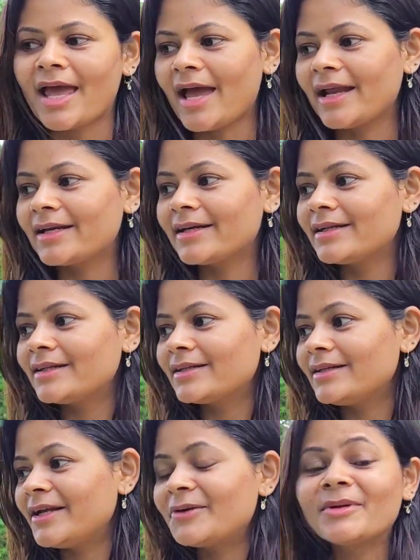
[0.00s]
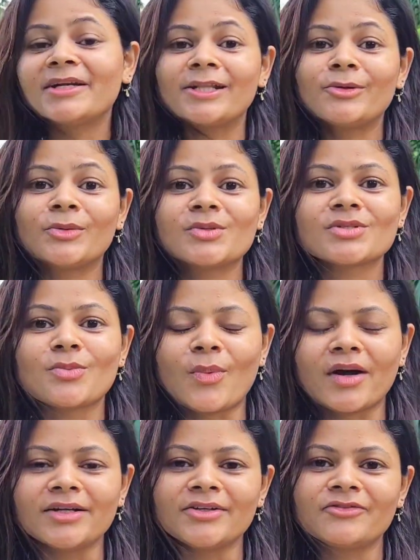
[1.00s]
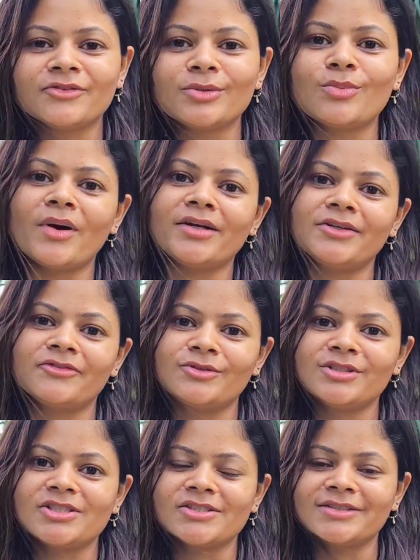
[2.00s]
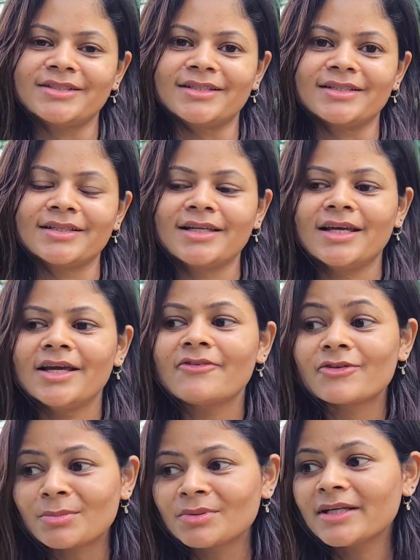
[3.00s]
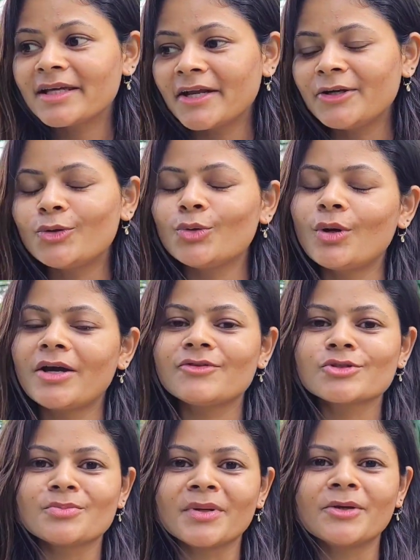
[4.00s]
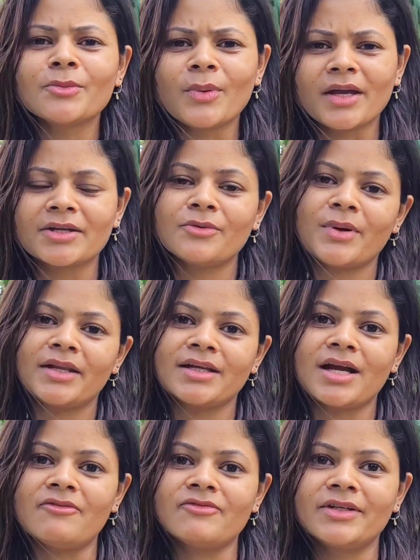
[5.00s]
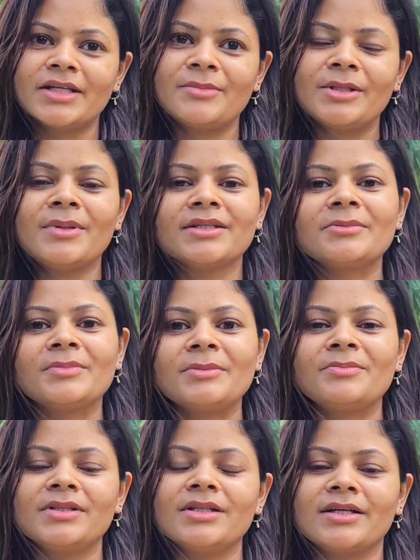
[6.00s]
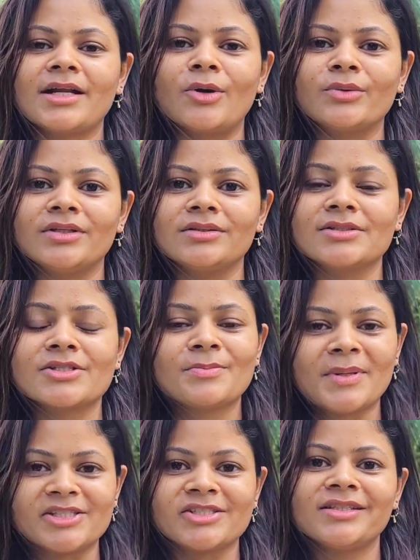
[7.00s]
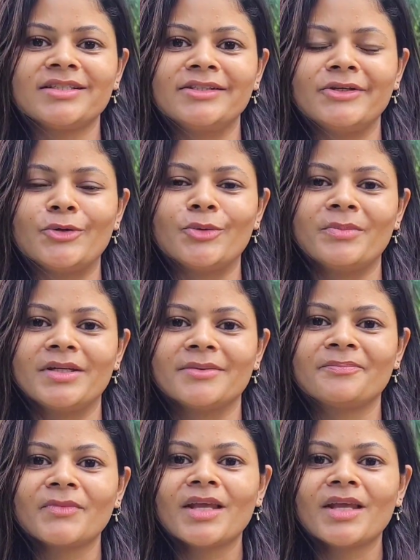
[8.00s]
And let me tell you, it was a wonderful, wonderful journey. From the get-go, I was made very, very comfortable by the people around her, especially Naomi.